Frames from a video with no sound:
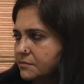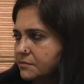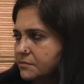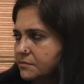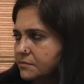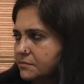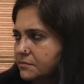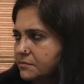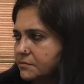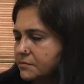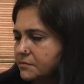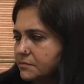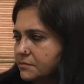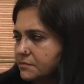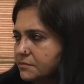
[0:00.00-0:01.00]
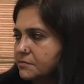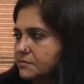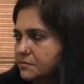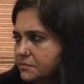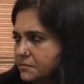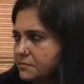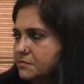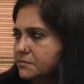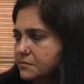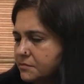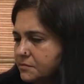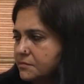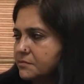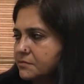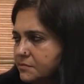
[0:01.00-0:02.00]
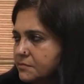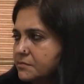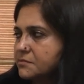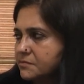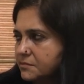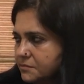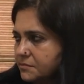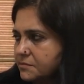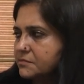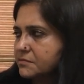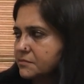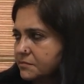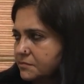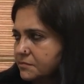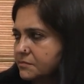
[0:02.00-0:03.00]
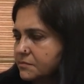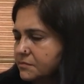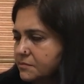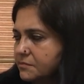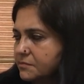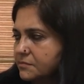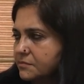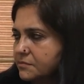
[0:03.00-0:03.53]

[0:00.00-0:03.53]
This person isn't speaking.